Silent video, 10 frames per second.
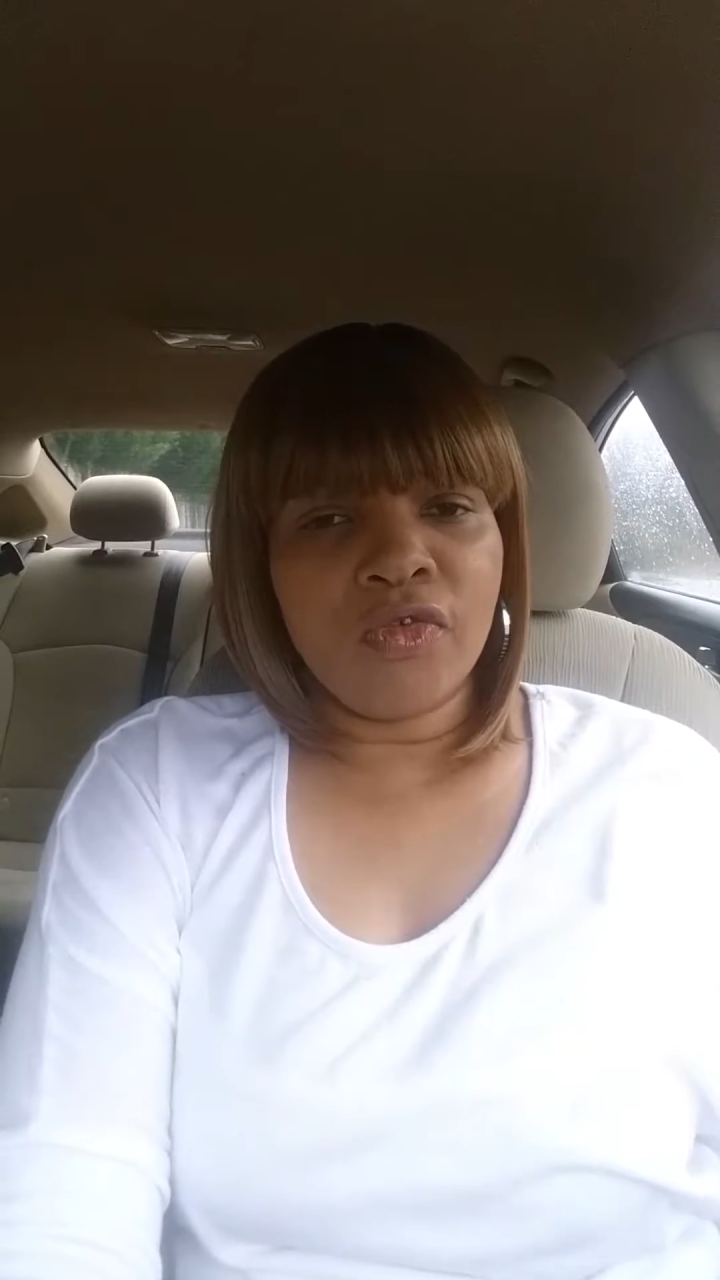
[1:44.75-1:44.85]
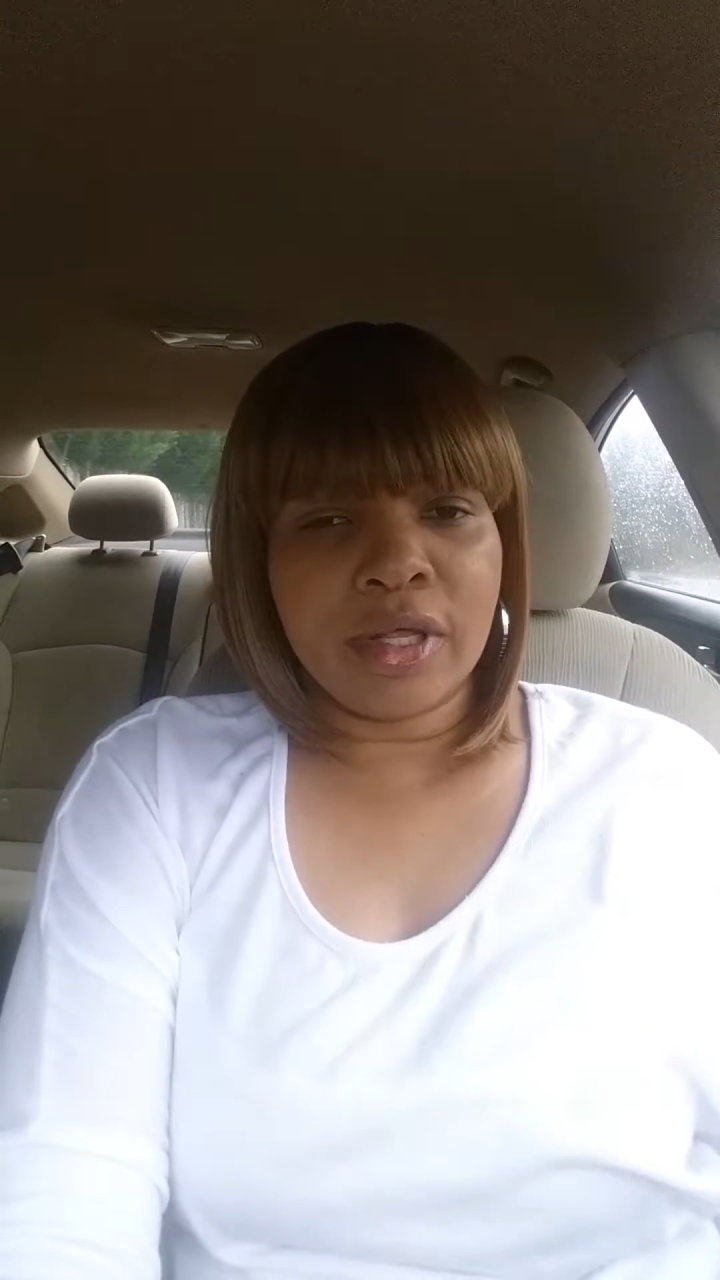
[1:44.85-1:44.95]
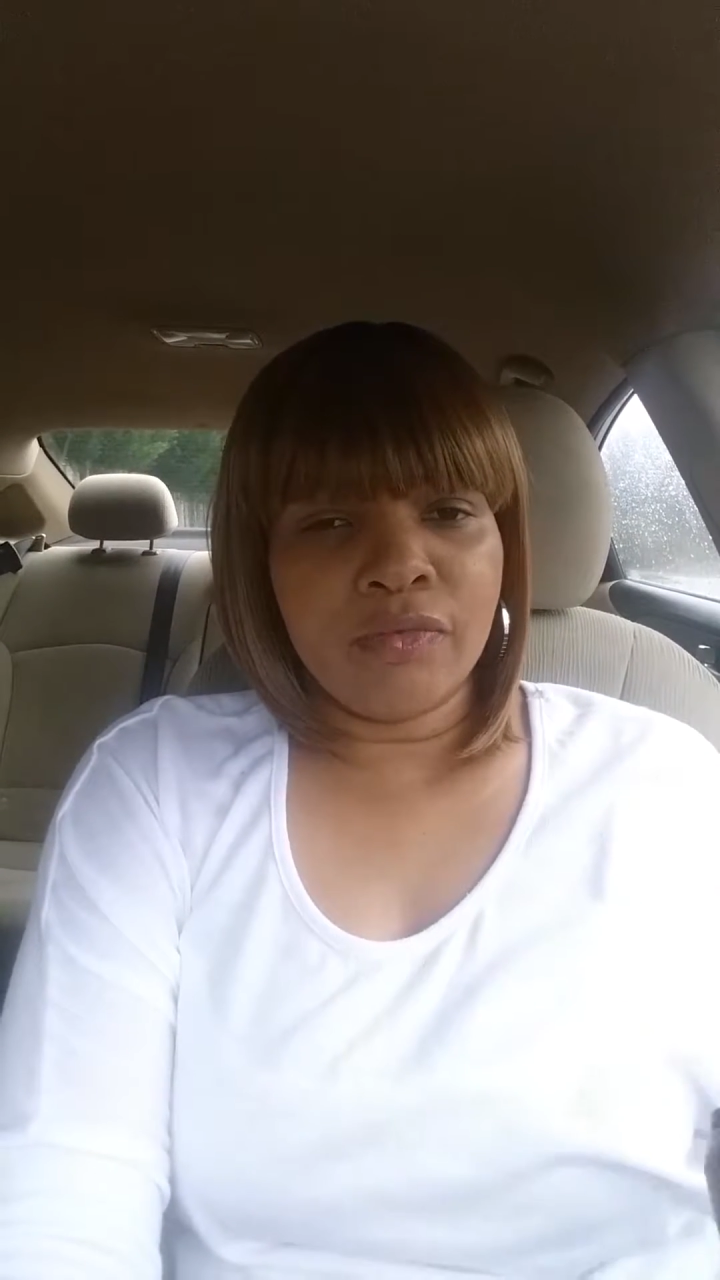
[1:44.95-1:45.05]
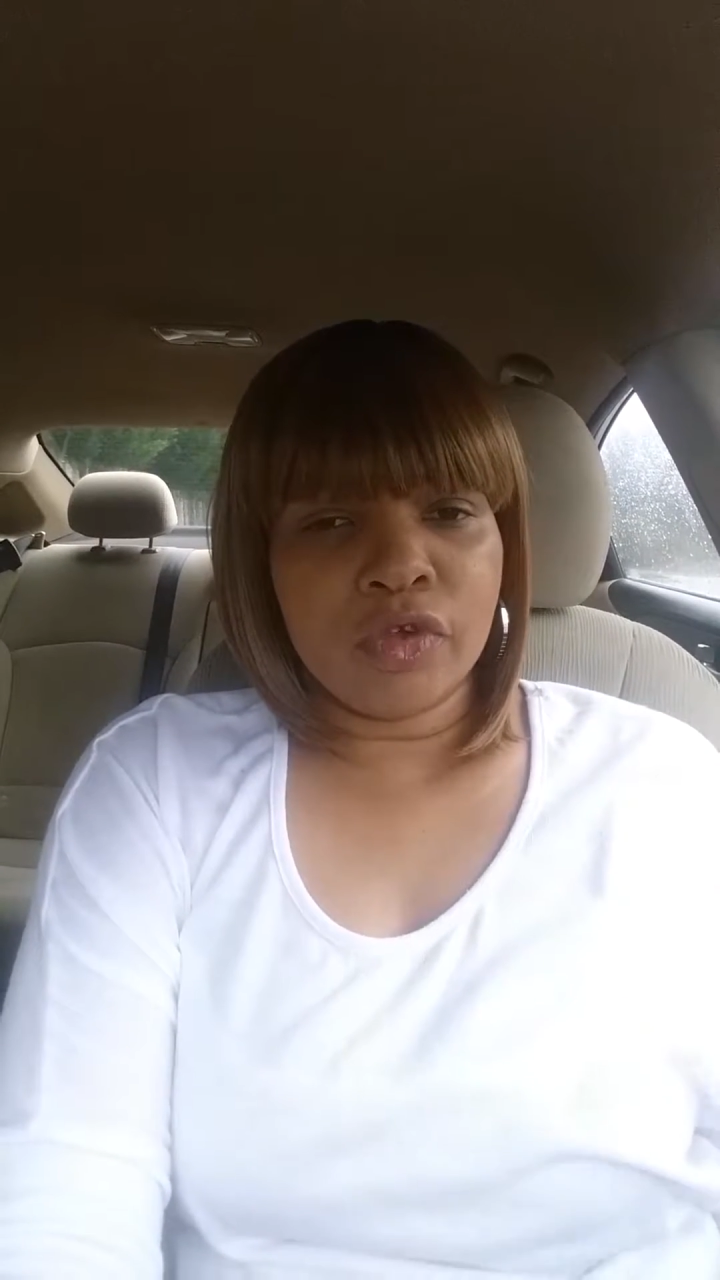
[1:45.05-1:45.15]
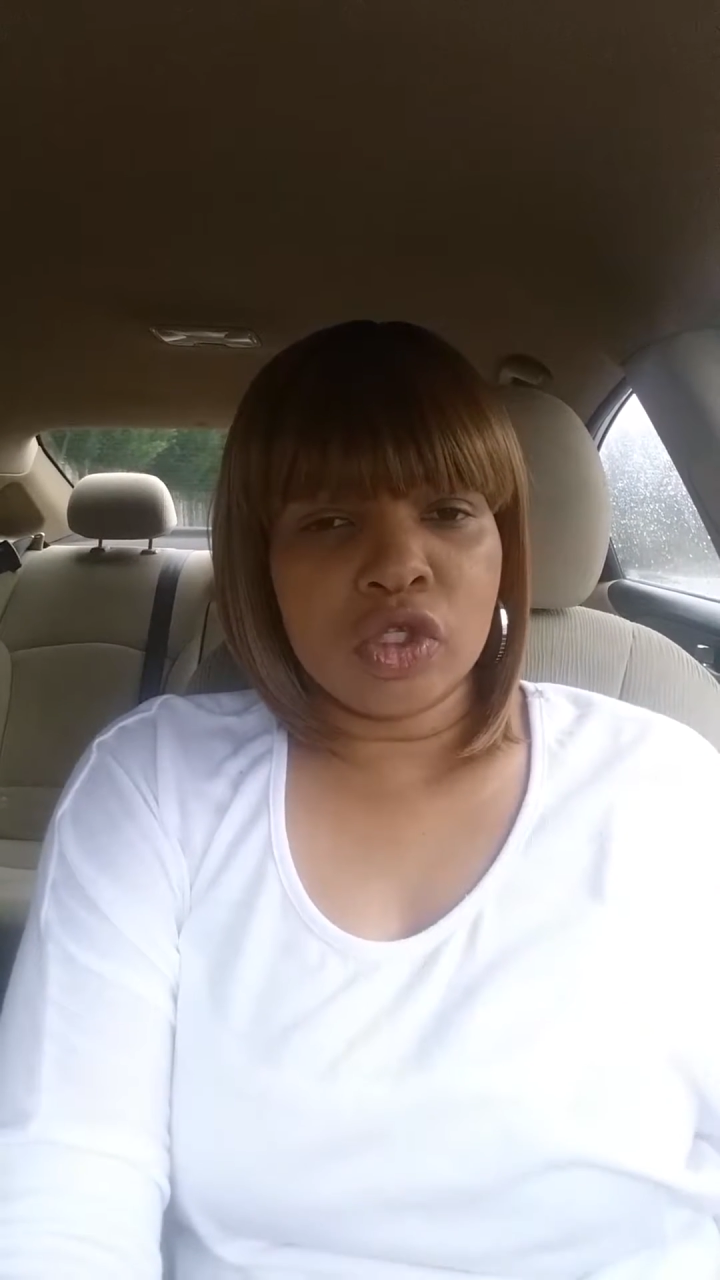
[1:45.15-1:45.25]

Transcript: flame for